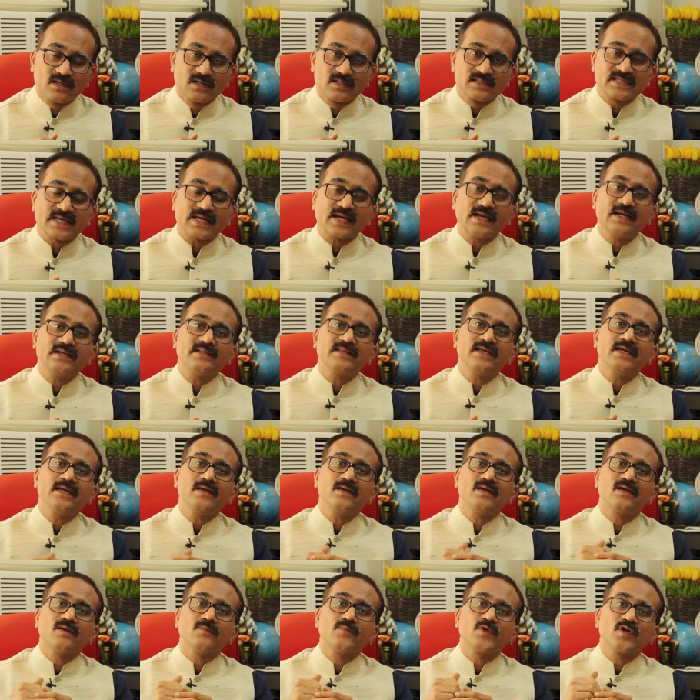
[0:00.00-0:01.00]
Second
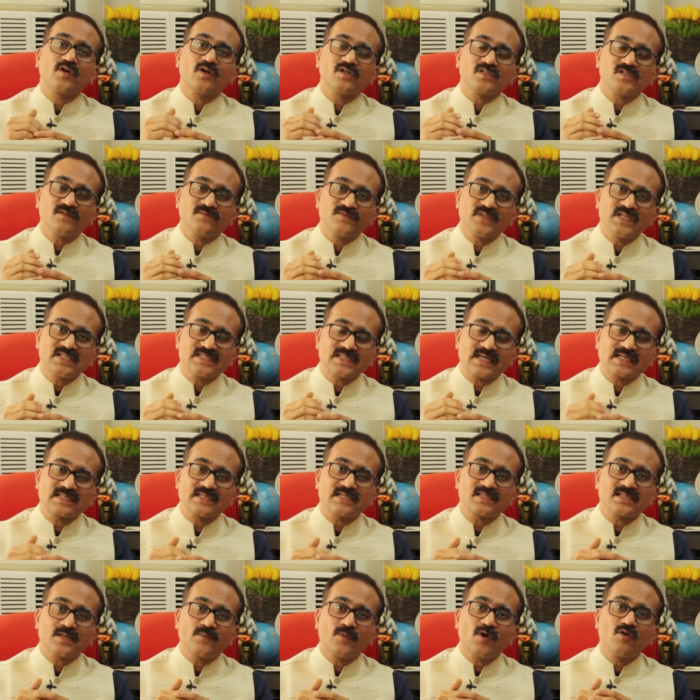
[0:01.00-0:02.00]
thing, because of this
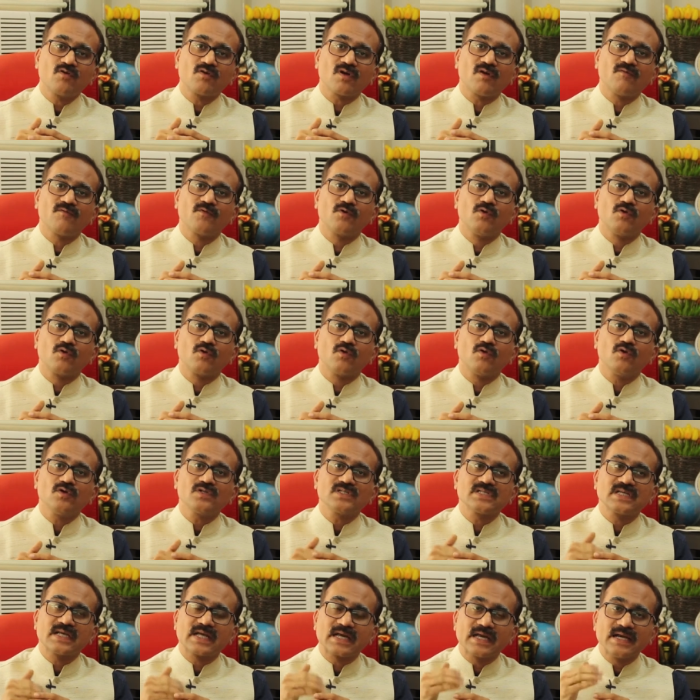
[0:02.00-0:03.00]
excess amount of
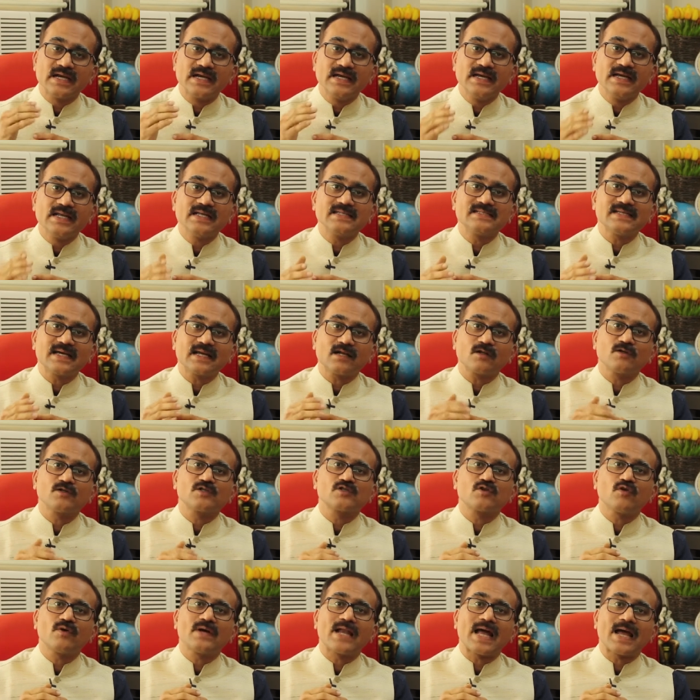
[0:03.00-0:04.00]
glucose, kidneys are
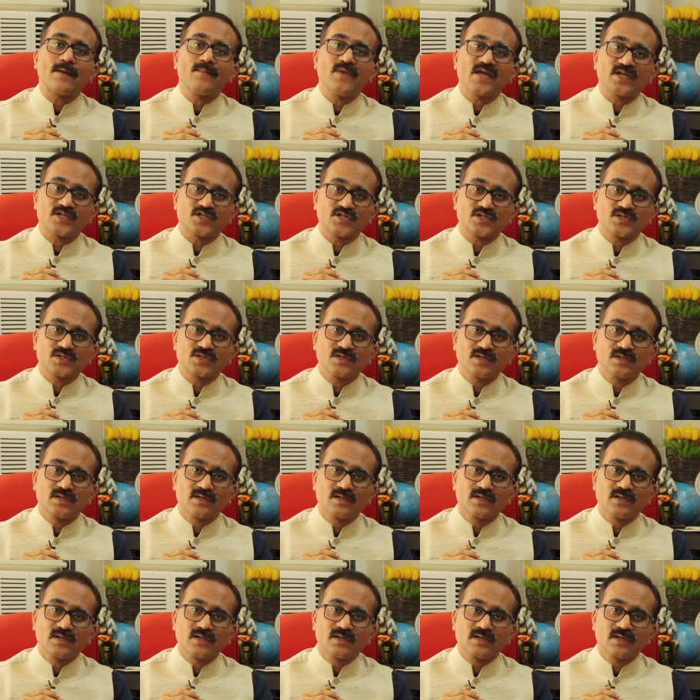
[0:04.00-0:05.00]
also damaged
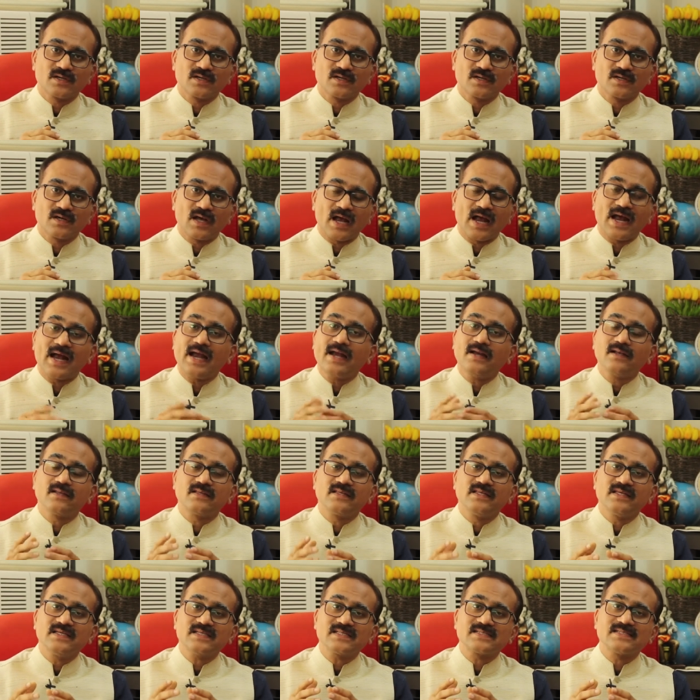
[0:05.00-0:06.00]

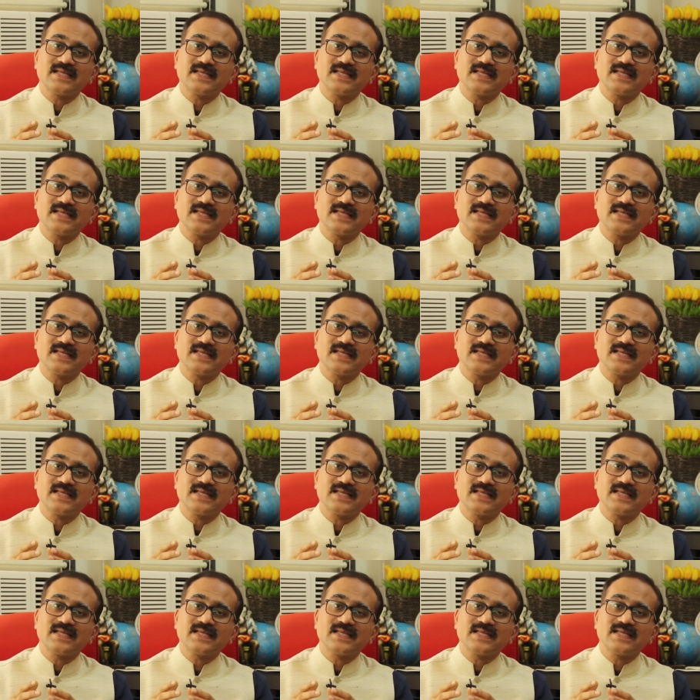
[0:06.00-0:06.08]
and these